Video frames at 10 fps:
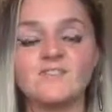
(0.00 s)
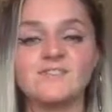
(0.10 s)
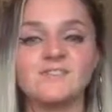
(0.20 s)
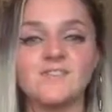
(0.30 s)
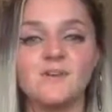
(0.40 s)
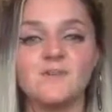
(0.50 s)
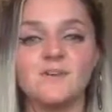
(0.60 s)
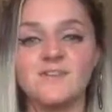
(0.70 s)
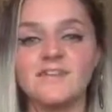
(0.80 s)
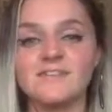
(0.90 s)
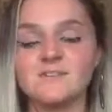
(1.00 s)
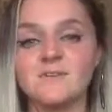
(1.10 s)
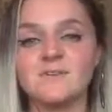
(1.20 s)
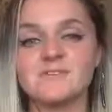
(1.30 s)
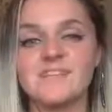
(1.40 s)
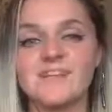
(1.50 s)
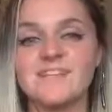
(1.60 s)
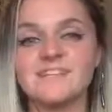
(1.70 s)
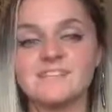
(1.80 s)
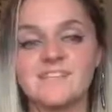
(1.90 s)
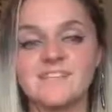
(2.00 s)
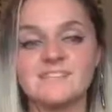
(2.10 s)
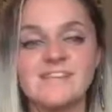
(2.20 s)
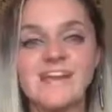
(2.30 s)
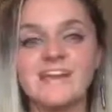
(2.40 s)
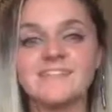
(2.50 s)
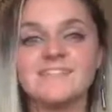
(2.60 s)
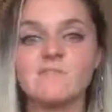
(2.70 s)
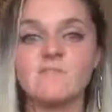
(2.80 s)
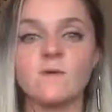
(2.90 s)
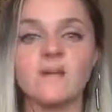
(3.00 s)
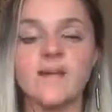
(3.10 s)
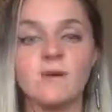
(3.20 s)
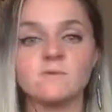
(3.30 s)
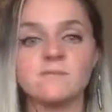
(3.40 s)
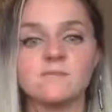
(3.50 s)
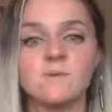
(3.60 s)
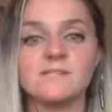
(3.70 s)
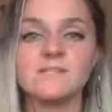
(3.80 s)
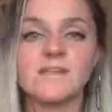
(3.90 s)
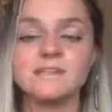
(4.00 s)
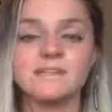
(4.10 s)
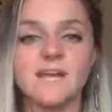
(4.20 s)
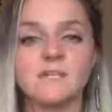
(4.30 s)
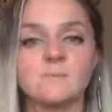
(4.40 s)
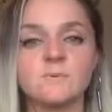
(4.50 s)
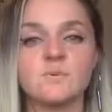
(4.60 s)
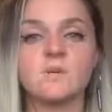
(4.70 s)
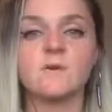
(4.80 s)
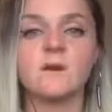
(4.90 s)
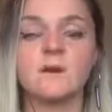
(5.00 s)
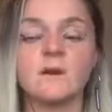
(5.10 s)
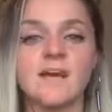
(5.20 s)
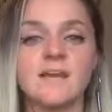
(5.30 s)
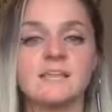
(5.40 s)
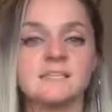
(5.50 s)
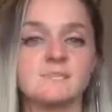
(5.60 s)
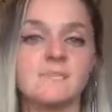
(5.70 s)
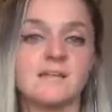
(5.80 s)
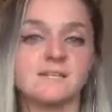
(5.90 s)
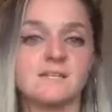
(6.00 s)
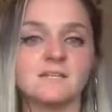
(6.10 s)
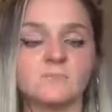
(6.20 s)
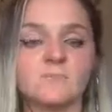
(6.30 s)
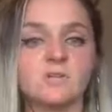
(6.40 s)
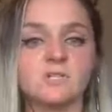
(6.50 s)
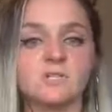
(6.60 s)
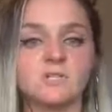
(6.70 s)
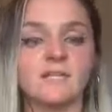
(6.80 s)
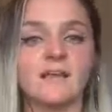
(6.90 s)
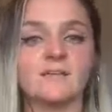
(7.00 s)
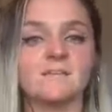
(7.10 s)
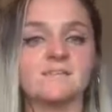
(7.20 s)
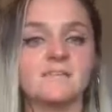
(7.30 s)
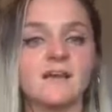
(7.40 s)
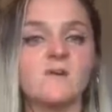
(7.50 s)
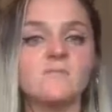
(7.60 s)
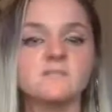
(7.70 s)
And so it's almost like he's guiding everyone how to ascend, how to become our highest and best spiritually enlightened selves.